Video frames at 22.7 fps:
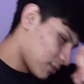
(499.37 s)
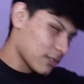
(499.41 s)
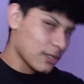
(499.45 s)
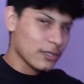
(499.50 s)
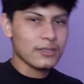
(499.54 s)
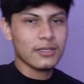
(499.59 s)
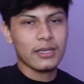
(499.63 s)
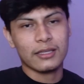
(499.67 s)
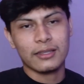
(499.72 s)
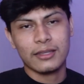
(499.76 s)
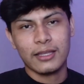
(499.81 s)

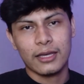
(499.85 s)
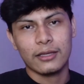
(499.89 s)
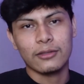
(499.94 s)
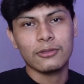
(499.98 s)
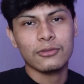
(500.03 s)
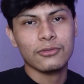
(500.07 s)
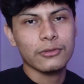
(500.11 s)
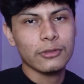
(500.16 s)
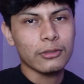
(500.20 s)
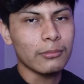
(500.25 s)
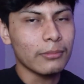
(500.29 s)
just like that,
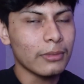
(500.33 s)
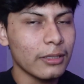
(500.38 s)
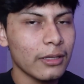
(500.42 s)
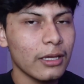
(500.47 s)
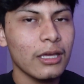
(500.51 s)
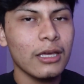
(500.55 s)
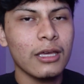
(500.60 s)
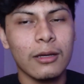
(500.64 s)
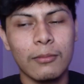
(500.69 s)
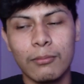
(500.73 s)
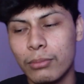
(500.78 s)
you feel me?
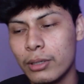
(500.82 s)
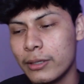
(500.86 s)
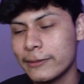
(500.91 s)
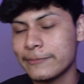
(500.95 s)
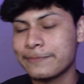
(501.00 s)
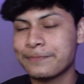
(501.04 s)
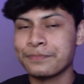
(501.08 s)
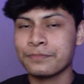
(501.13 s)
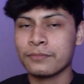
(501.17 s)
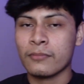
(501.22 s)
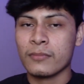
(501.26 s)

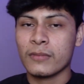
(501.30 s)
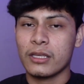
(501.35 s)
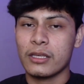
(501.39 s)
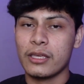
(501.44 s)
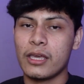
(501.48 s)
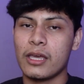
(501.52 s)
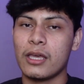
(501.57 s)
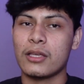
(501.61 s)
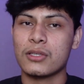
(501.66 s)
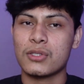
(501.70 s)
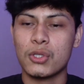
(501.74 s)
But
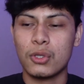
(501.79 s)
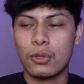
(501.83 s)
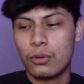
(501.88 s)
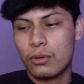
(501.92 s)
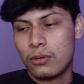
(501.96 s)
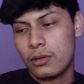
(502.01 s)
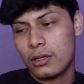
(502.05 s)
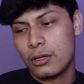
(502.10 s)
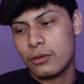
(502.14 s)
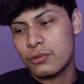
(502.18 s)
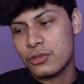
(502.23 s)
yeah,
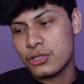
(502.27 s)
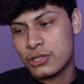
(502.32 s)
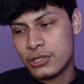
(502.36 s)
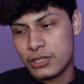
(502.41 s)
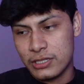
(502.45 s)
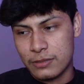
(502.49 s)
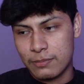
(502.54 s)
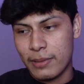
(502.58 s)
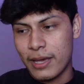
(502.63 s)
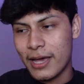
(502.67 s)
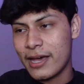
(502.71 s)
so it was
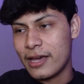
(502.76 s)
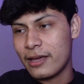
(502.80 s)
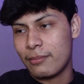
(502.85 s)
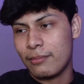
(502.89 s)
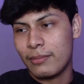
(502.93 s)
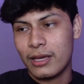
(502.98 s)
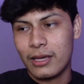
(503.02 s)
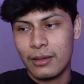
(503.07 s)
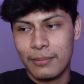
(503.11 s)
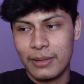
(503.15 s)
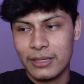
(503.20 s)
just bad,
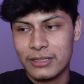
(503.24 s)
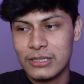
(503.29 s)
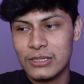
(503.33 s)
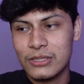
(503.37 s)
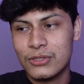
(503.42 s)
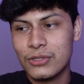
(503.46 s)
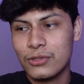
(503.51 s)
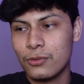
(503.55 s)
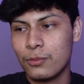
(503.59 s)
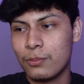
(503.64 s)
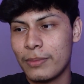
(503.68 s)
man. My
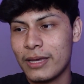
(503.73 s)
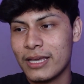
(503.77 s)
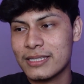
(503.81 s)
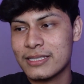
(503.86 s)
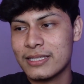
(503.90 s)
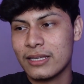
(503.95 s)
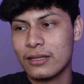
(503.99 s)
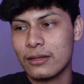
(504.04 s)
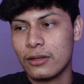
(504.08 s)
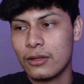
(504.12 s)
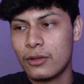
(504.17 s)
teacher
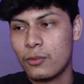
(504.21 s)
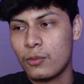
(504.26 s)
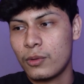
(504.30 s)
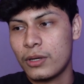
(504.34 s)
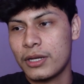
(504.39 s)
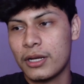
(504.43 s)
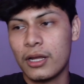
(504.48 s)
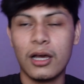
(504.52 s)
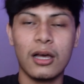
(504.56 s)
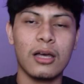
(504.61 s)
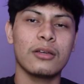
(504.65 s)
basically
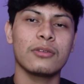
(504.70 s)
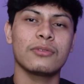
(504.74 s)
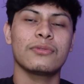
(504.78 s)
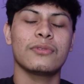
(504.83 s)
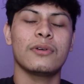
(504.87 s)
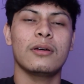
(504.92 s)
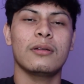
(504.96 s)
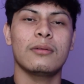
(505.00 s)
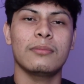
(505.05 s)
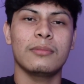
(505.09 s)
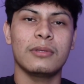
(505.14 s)
went
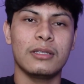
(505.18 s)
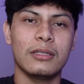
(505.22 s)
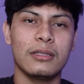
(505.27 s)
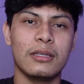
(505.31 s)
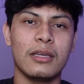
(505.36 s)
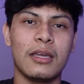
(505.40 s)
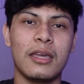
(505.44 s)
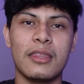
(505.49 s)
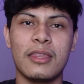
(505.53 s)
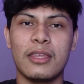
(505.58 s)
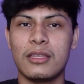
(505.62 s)
off on
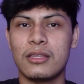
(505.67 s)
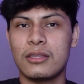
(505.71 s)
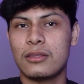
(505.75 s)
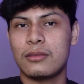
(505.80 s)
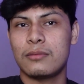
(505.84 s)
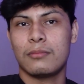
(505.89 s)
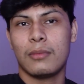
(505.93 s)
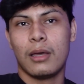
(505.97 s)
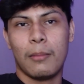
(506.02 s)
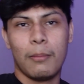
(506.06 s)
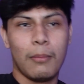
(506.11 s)
me, and
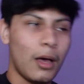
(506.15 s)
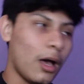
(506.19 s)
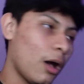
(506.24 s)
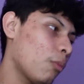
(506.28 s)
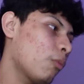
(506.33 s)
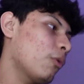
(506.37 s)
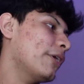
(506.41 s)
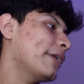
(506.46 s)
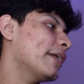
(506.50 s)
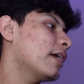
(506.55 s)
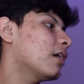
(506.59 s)
then my
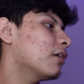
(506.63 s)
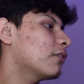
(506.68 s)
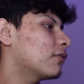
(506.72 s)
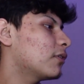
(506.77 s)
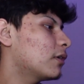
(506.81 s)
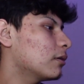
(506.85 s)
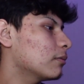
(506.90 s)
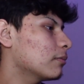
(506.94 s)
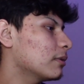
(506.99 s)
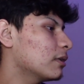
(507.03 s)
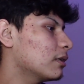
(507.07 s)
mom went
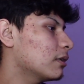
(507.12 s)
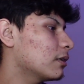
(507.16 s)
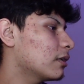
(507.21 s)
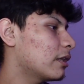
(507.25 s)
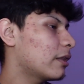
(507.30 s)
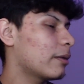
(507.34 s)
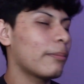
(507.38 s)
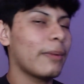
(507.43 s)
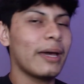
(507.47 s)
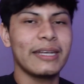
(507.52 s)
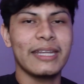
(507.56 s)
off on me,
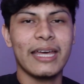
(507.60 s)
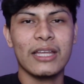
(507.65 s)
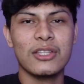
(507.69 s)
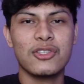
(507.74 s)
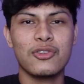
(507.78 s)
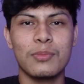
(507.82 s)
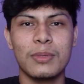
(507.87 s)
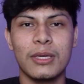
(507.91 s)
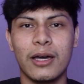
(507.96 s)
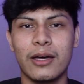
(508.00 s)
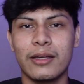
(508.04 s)
and then my dad,
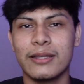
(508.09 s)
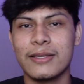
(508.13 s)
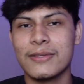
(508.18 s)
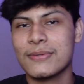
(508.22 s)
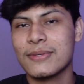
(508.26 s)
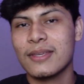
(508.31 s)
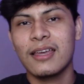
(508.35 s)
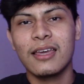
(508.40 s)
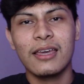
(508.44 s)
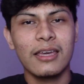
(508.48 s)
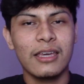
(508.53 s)
to be
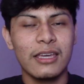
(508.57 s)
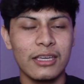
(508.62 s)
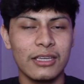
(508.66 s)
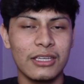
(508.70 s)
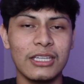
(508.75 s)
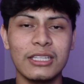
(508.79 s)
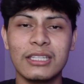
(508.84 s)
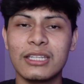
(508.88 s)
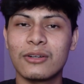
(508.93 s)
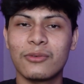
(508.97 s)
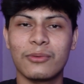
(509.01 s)
honest,
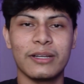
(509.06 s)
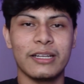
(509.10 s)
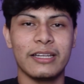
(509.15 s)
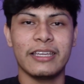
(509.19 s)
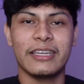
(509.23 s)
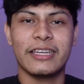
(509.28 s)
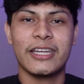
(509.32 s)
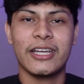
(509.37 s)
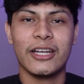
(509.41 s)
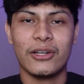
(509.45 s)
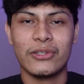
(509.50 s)
he didn't
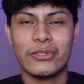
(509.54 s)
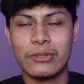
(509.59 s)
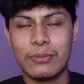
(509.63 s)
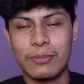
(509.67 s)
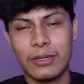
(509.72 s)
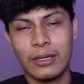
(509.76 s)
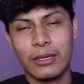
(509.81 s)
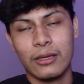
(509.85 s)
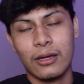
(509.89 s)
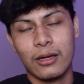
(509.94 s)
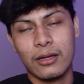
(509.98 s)
really care, to
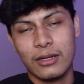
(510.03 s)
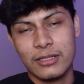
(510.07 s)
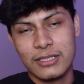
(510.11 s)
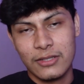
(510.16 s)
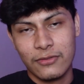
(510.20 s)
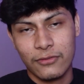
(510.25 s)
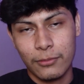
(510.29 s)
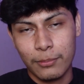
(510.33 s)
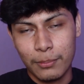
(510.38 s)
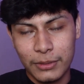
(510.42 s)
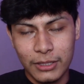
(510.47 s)
be
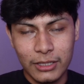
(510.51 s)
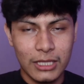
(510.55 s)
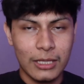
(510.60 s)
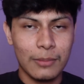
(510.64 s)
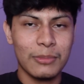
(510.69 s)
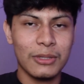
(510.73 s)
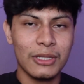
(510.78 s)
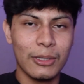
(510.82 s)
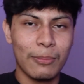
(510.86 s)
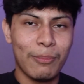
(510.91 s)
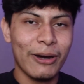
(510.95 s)
honest. If I'm
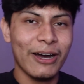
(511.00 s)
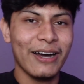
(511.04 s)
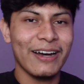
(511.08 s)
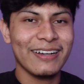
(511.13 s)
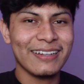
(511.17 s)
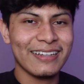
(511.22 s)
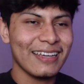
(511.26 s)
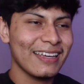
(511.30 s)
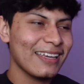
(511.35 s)
keeping it a buck,